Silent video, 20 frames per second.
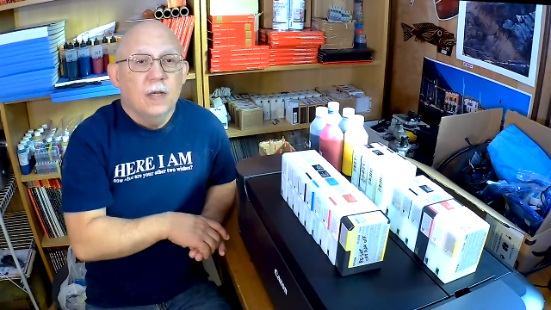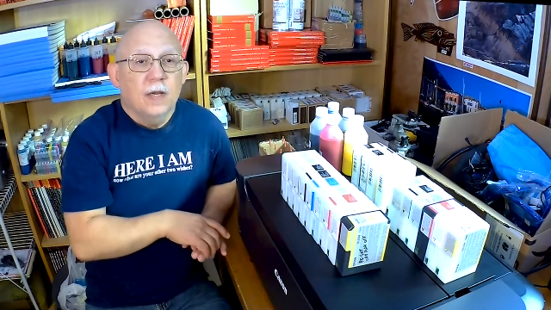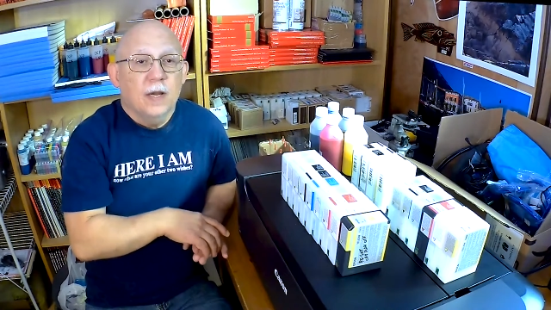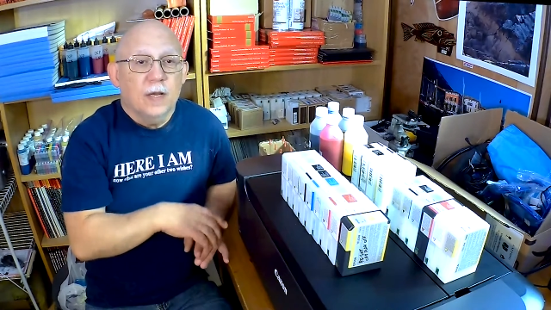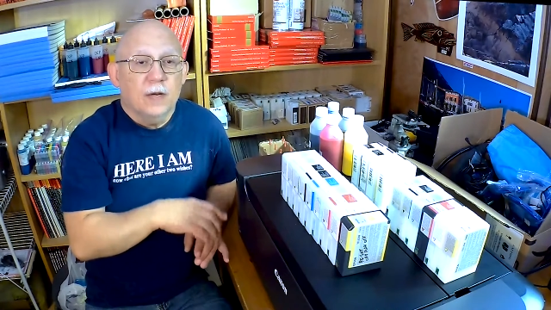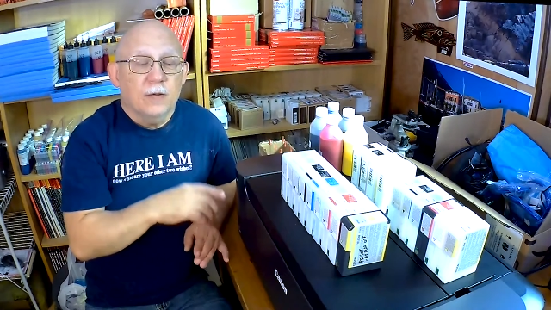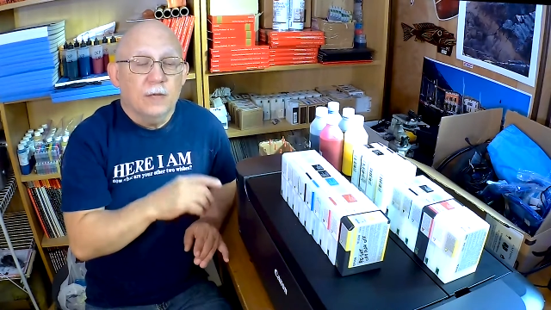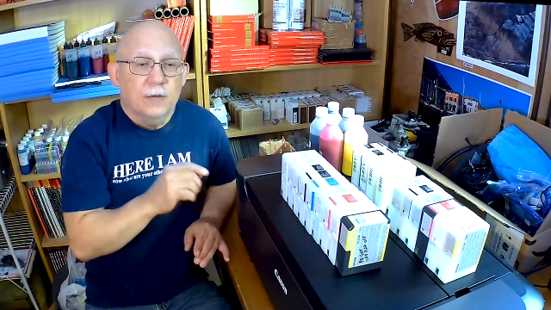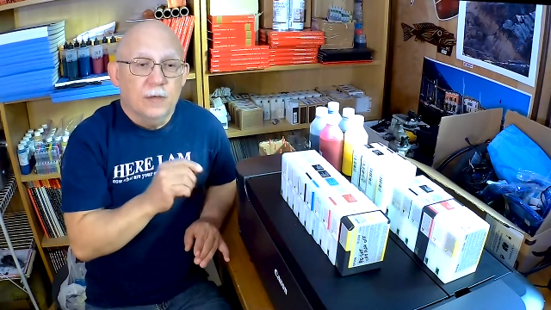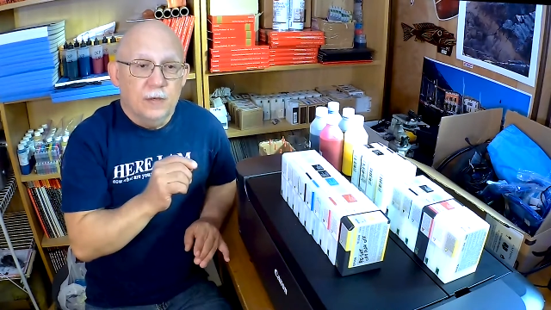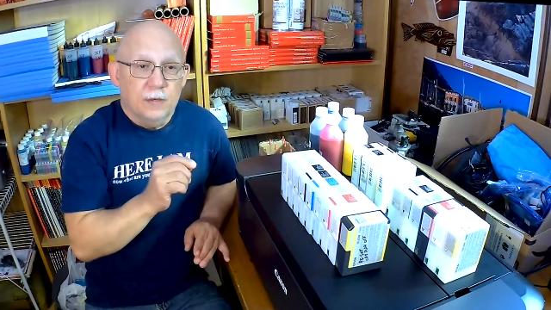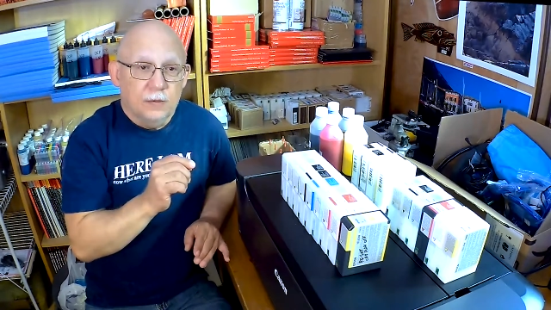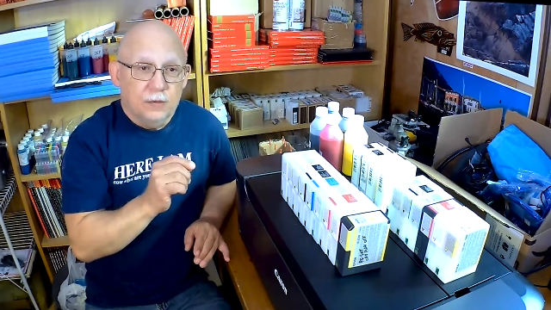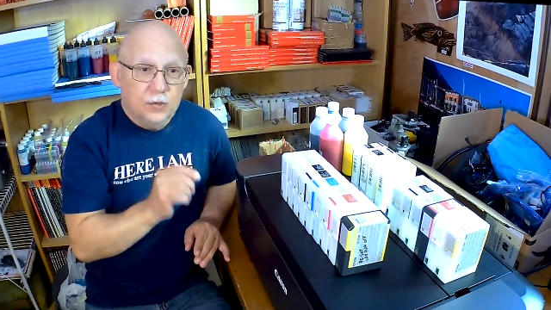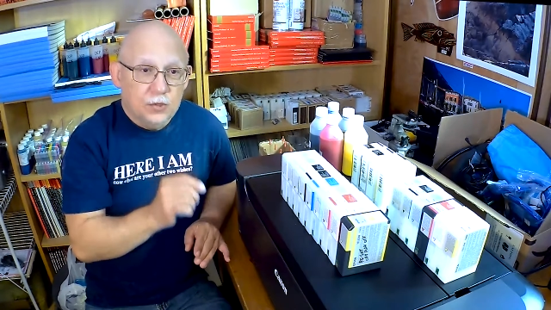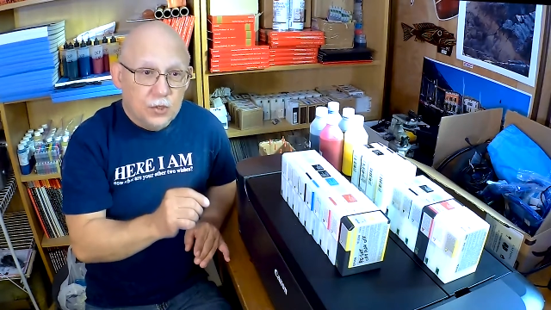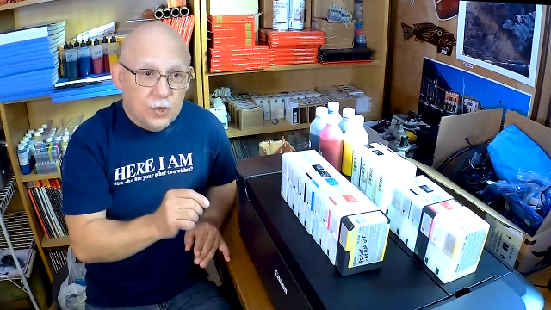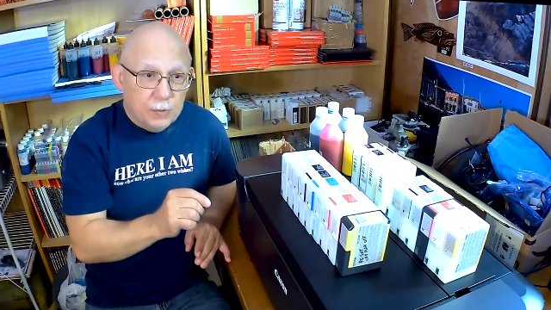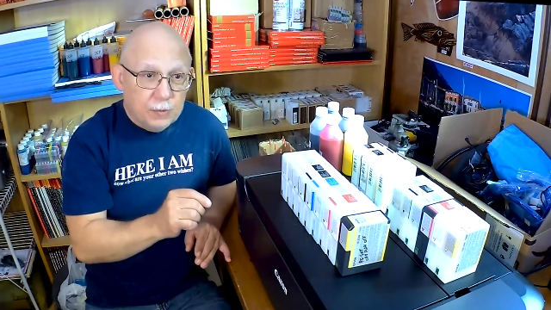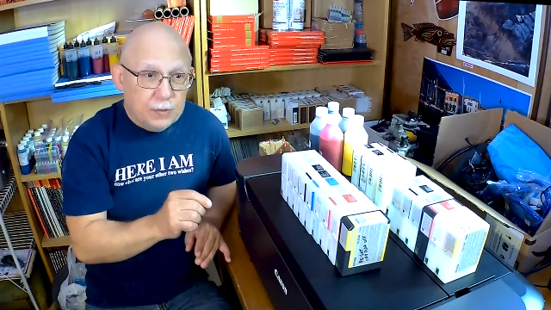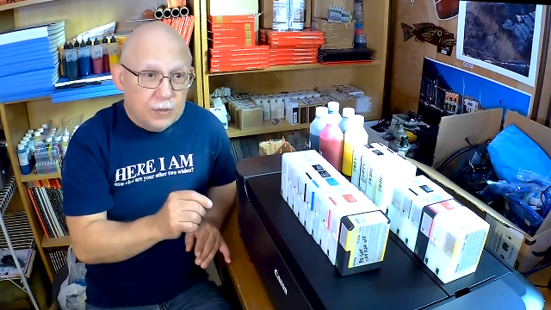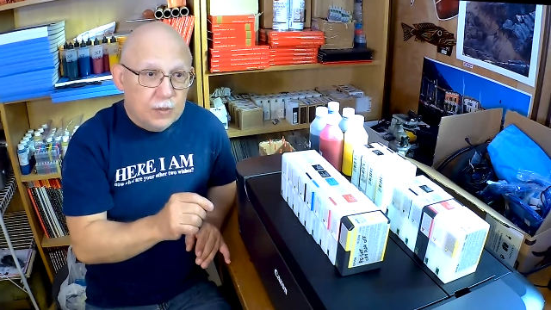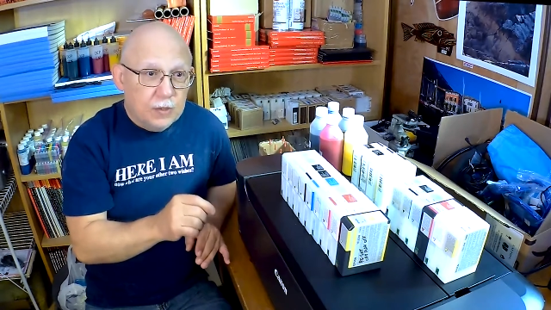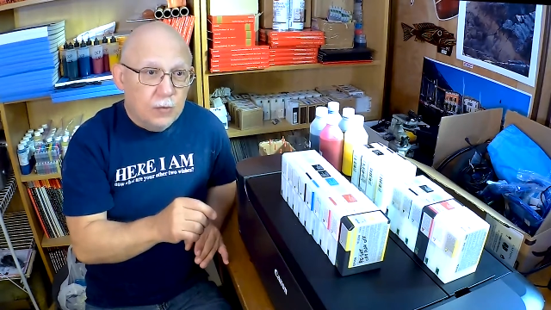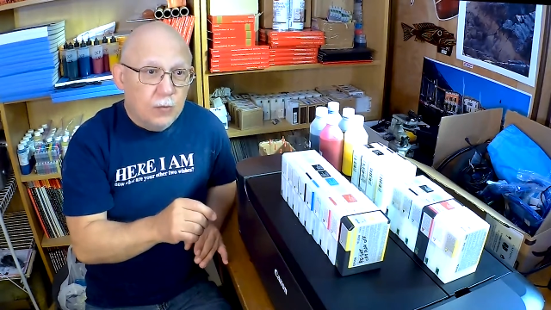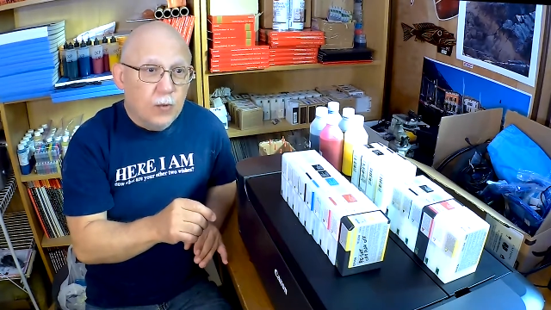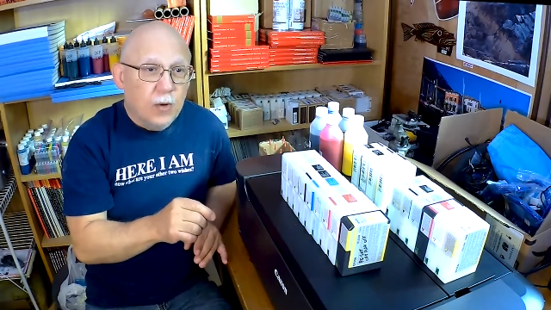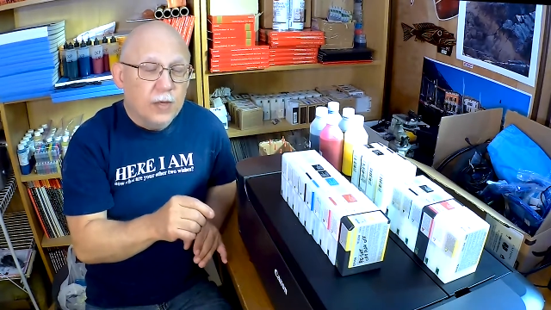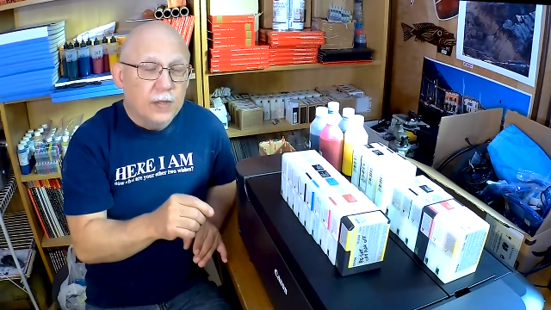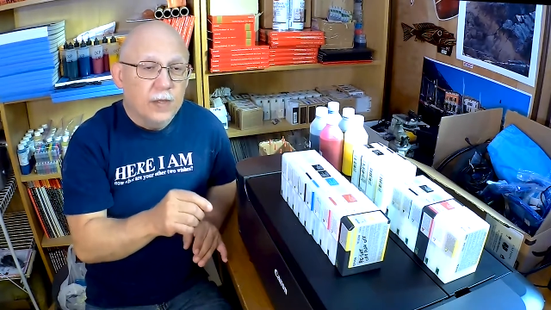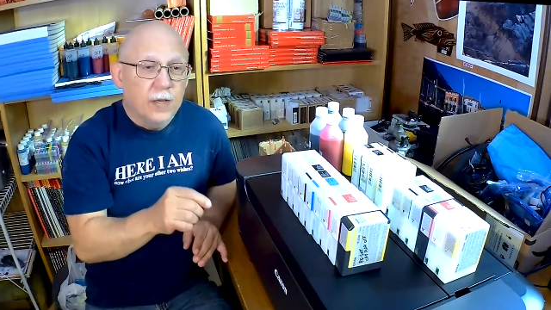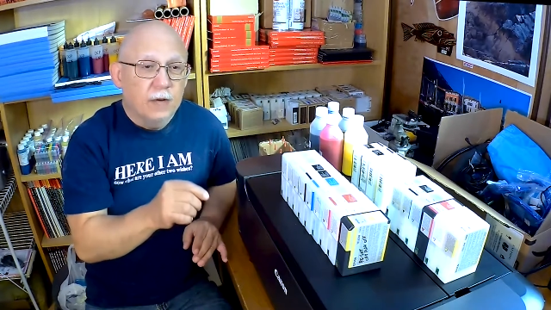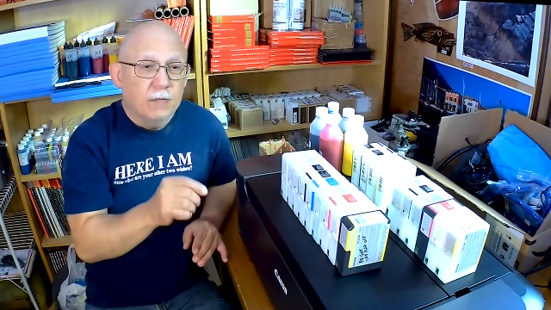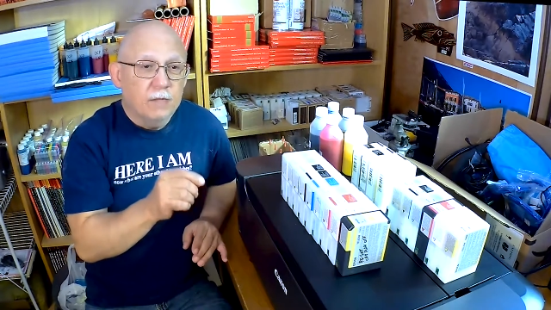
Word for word: out of the chips, the way they